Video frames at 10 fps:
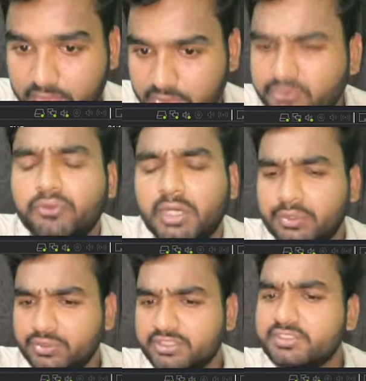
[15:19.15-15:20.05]
if you want
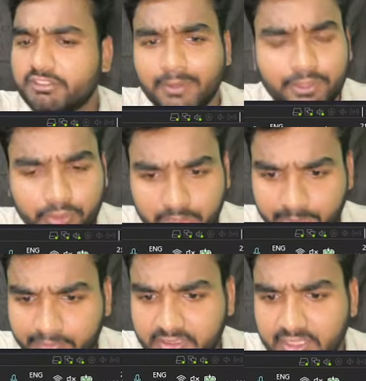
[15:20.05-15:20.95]
to just display your
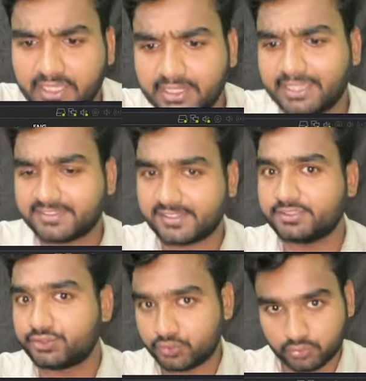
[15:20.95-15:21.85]
name like
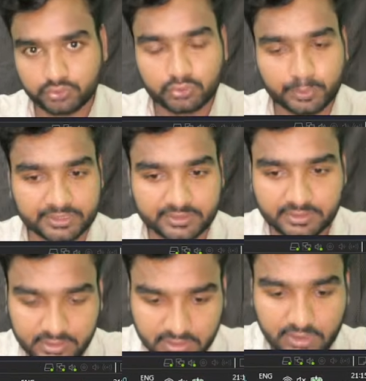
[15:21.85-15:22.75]
license to you person.